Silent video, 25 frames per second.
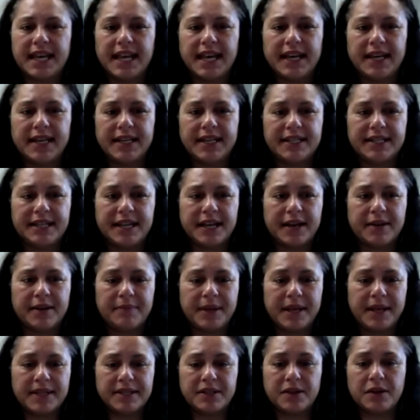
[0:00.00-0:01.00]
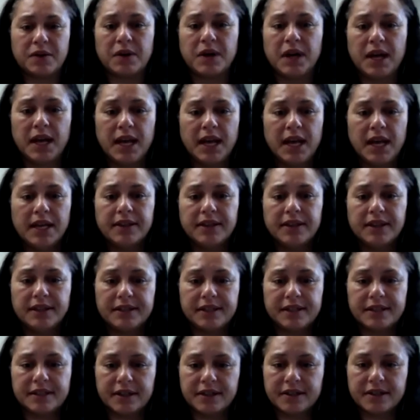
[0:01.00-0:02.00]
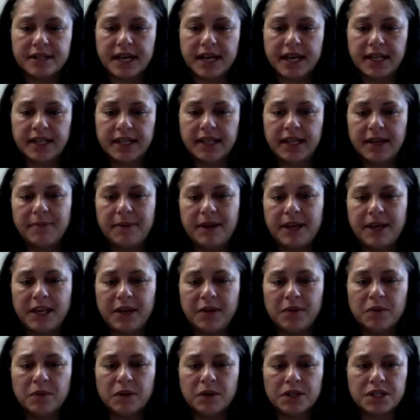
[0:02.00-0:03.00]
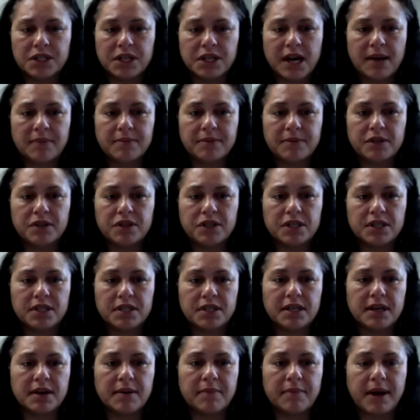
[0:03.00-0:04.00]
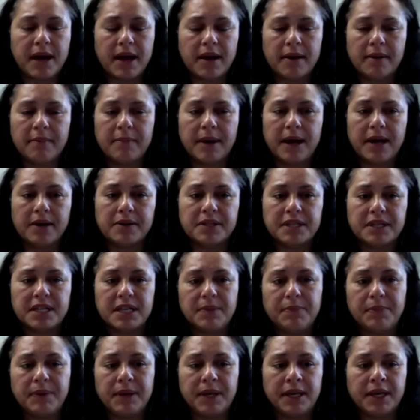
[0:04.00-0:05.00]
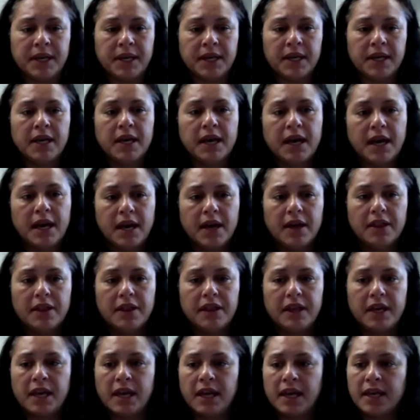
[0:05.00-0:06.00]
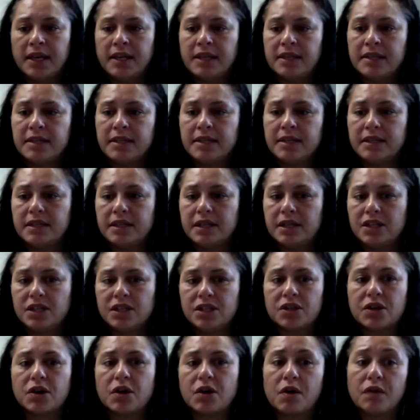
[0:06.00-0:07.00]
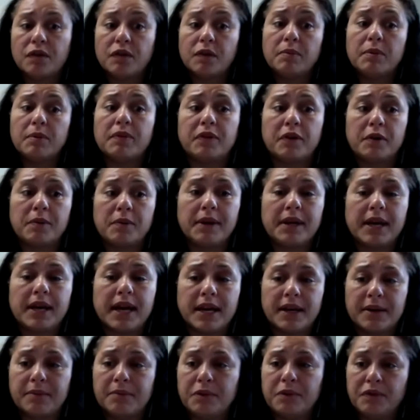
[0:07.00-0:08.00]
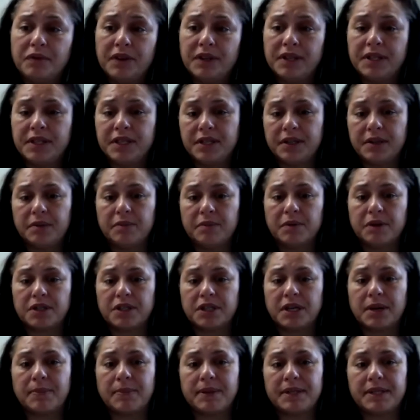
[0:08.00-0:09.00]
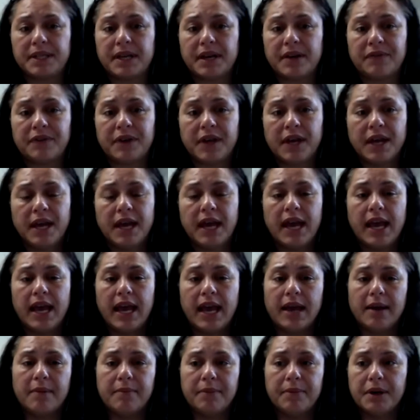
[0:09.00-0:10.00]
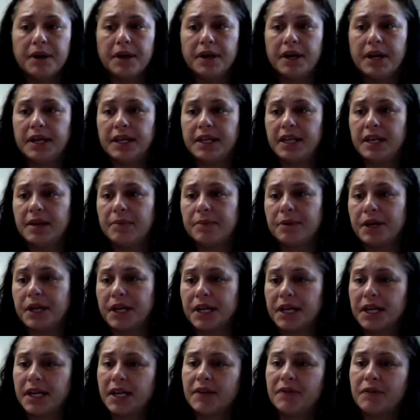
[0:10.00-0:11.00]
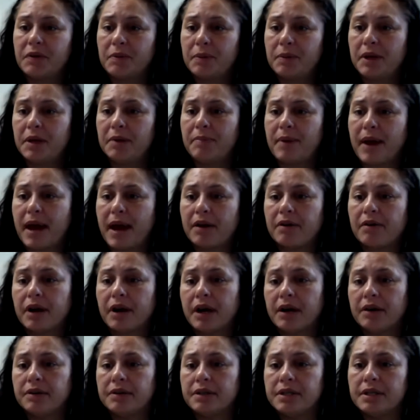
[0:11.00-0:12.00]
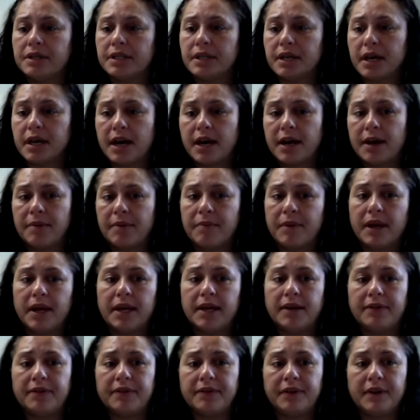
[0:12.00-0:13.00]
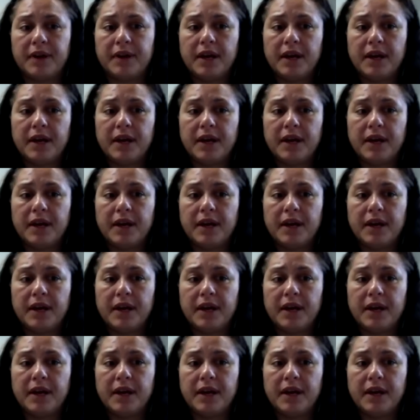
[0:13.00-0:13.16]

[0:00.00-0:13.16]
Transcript: And um, yeah, so this is our second lei making workshop. So just some um, housekeeping things to just go over before we kind of move into the workshop itself. Amber and Kim are gonna give a bit of background um, of